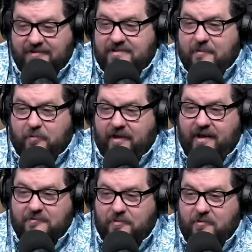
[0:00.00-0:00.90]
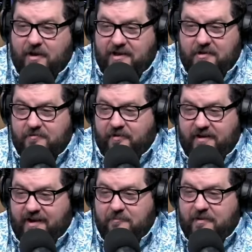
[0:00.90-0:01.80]
that they play at BYU,
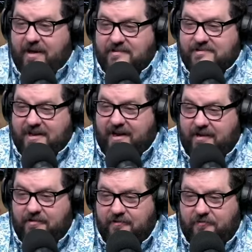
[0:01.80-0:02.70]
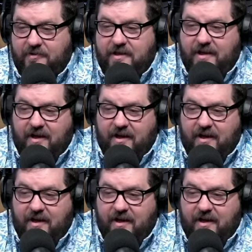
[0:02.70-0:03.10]
very NBA style of